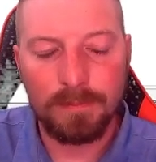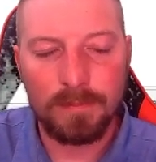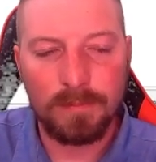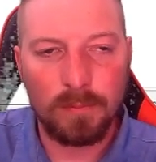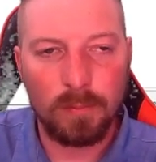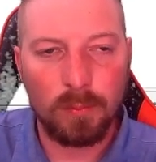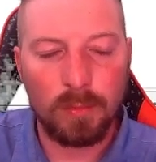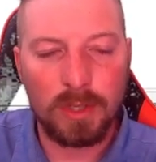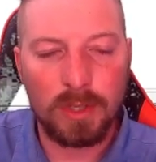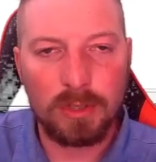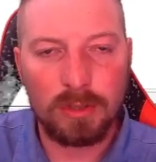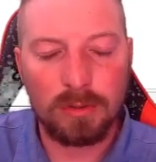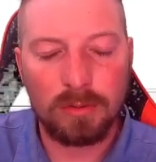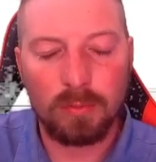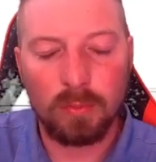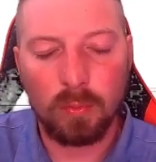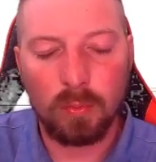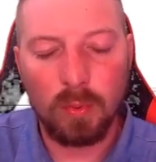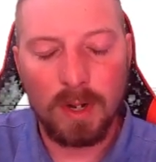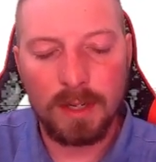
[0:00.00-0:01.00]
We
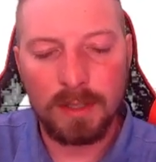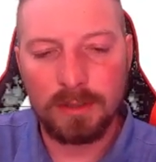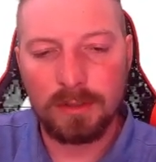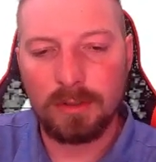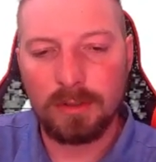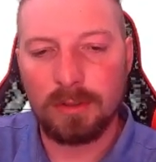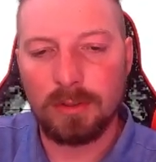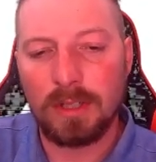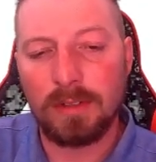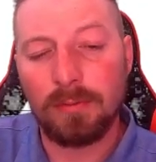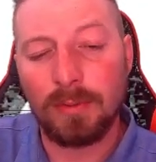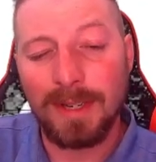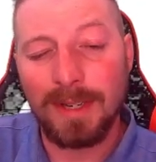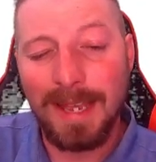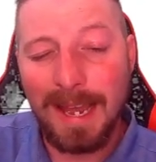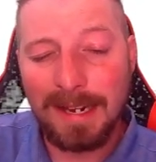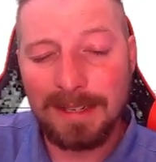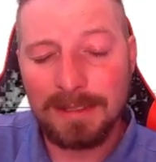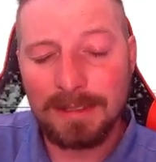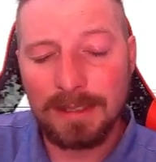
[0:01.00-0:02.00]
just want to, if we
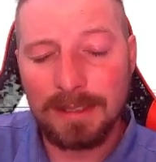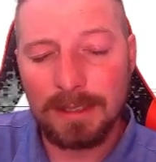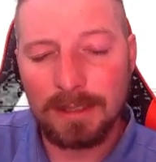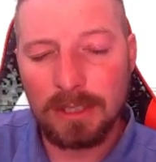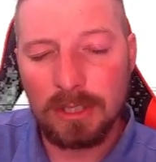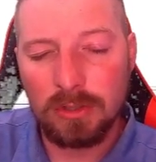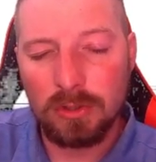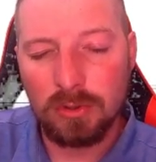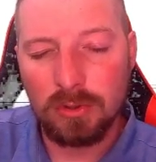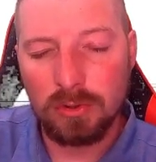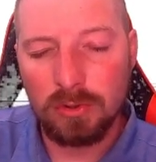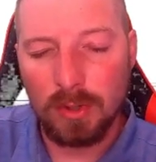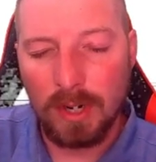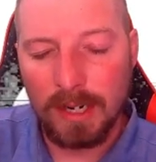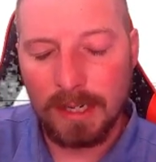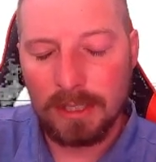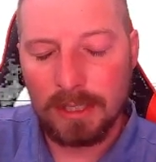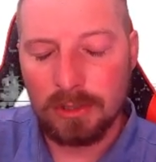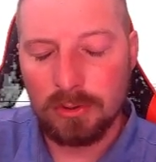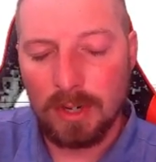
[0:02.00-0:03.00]
accidentally
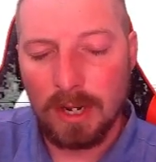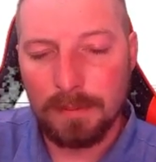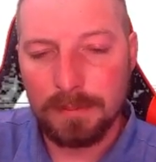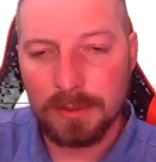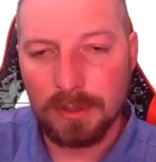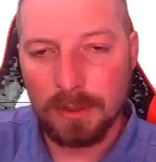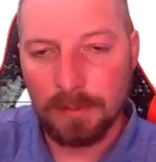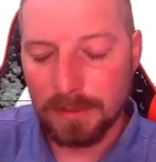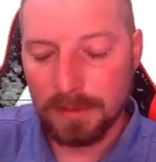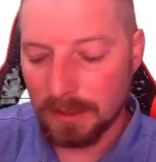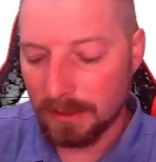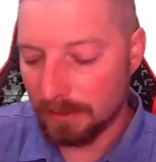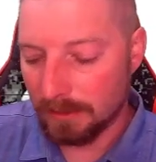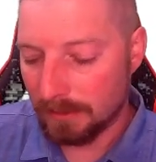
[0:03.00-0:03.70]
drag and drop something